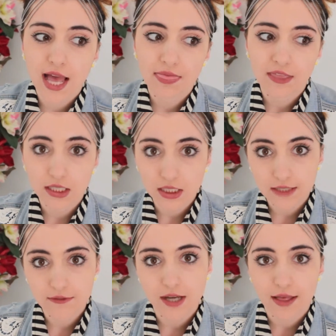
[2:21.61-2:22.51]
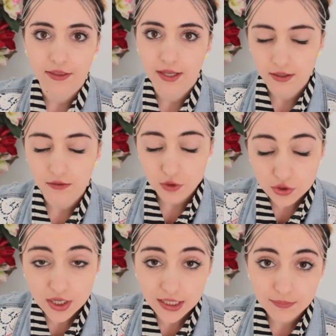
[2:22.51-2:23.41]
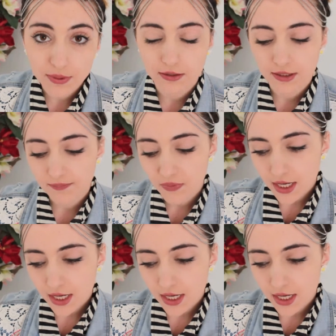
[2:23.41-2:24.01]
and then leave it at the end of your study period.